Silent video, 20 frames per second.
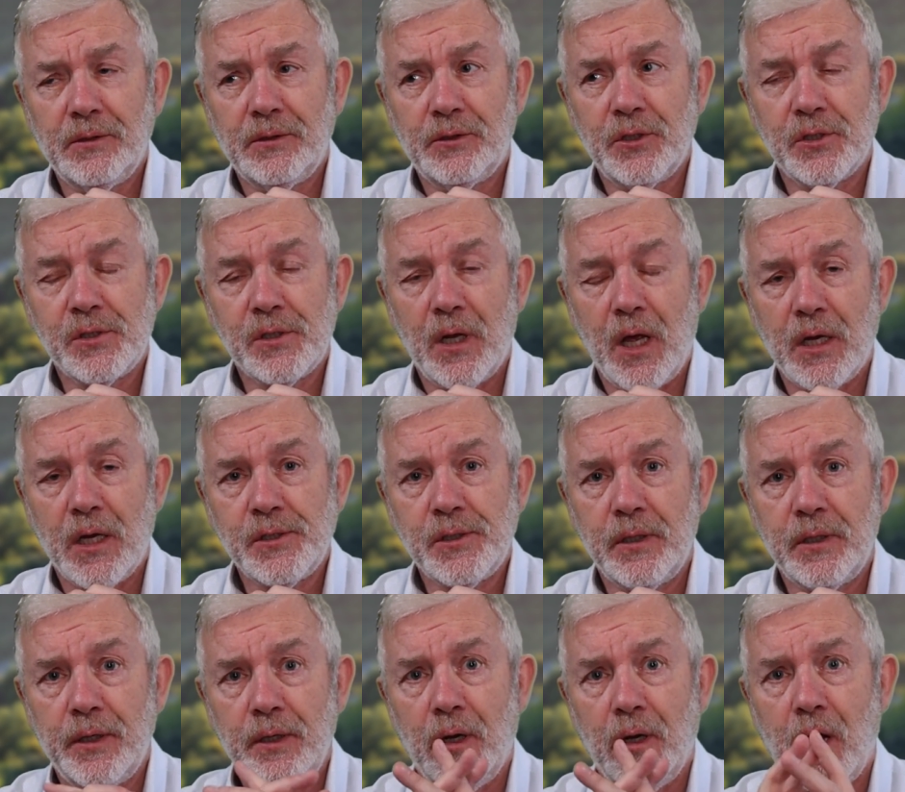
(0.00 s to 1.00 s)
just
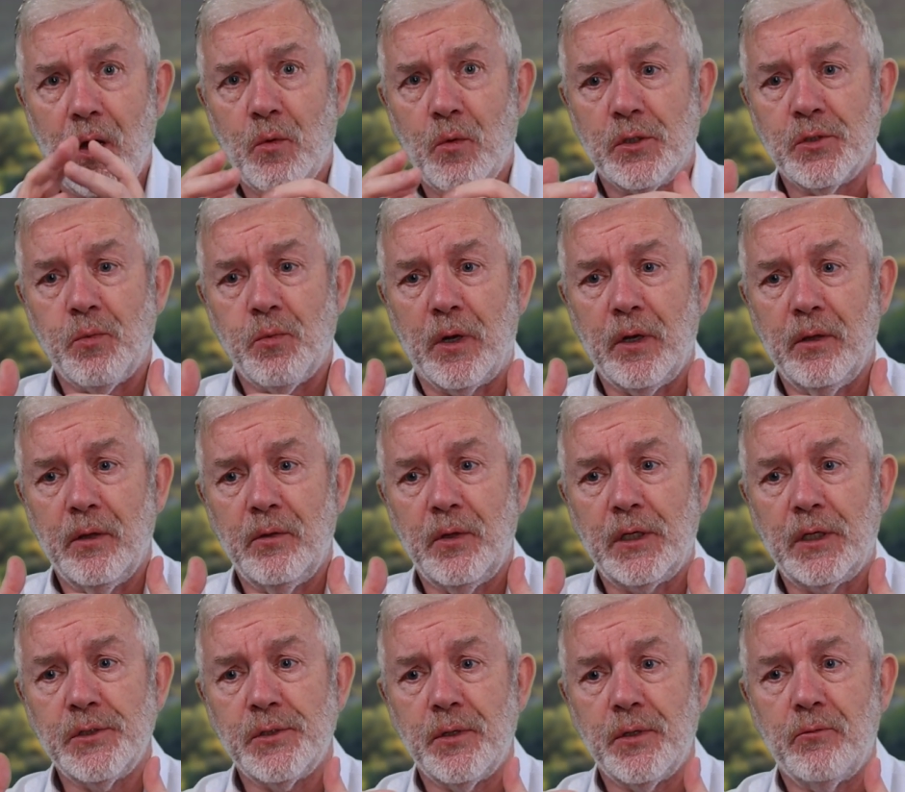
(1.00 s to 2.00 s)
lastly, what's one of the
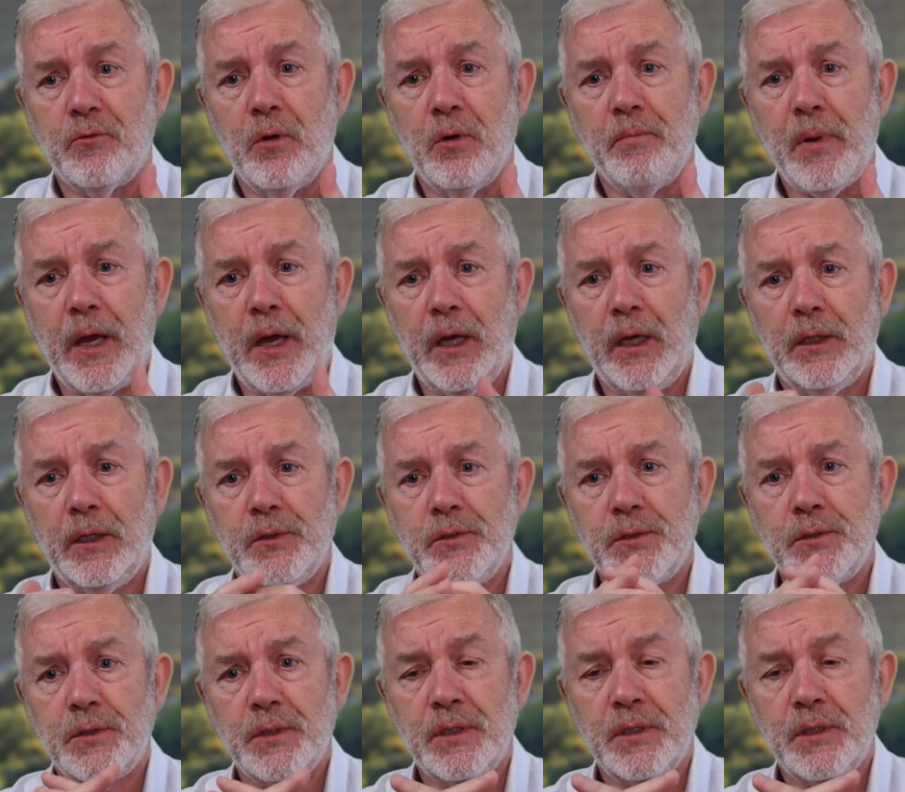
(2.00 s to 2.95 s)
things that remains